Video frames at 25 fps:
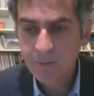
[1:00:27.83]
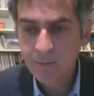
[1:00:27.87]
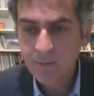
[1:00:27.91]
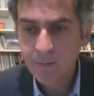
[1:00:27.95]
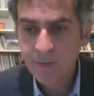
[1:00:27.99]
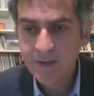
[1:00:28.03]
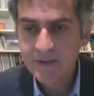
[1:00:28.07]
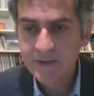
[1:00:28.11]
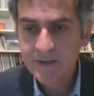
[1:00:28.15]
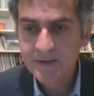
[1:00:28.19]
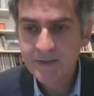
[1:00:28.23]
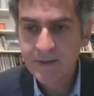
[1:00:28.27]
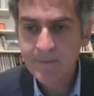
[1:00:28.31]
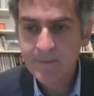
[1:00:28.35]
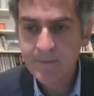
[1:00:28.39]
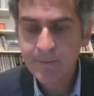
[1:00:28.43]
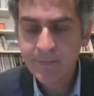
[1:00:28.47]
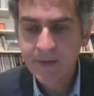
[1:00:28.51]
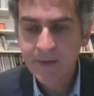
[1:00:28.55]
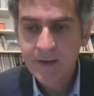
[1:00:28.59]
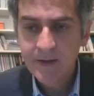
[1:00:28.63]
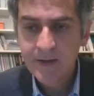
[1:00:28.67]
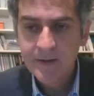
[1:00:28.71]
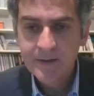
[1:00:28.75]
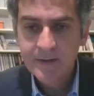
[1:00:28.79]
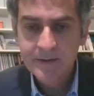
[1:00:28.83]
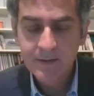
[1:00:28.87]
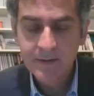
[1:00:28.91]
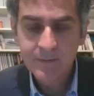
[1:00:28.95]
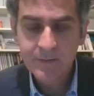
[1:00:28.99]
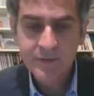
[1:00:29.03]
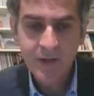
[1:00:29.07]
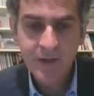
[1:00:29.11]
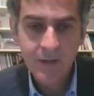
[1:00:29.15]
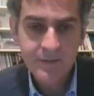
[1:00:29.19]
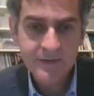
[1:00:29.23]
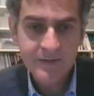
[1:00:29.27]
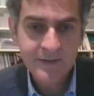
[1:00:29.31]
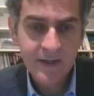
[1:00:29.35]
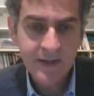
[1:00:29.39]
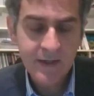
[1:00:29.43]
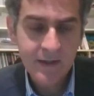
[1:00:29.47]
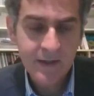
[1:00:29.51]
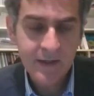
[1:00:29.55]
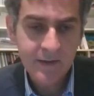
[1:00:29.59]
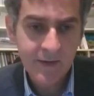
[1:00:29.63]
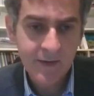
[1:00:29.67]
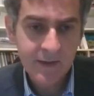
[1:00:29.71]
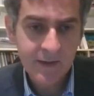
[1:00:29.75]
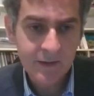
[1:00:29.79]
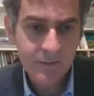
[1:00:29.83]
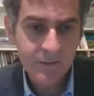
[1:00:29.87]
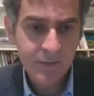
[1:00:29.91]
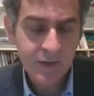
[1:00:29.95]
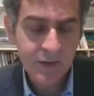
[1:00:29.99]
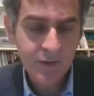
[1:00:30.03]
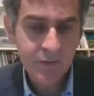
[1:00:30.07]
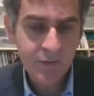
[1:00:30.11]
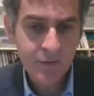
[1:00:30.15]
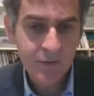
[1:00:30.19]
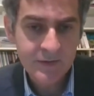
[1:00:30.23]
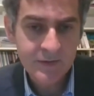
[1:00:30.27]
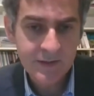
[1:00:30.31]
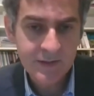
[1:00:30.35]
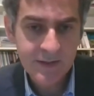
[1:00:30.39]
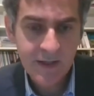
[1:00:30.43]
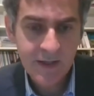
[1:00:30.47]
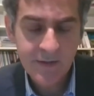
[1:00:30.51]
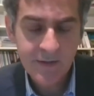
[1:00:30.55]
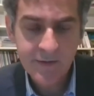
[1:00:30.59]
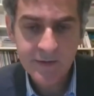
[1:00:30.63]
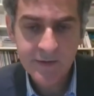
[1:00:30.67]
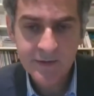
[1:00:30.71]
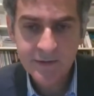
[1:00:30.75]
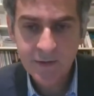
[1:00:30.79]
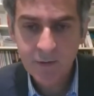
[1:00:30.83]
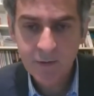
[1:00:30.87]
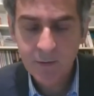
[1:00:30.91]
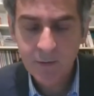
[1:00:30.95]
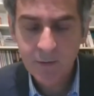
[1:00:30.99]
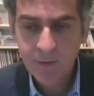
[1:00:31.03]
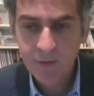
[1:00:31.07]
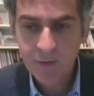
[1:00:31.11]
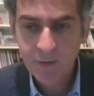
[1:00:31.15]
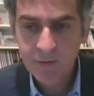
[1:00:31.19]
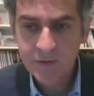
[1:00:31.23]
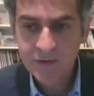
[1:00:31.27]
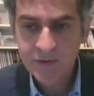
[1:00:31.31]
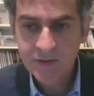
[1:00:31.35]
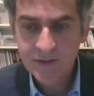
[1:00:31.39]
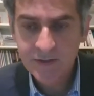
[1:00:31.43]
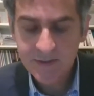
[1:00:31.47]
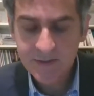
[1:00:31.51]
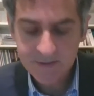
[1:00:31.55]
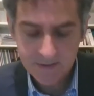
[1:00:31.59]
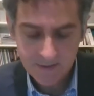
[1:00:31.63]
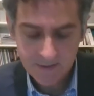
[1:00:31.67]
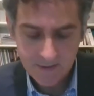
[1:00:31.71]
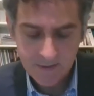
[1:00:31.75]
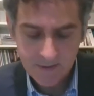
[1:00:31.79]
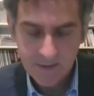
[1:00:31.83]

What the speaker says: but sometimes they can be grouped together, so apologies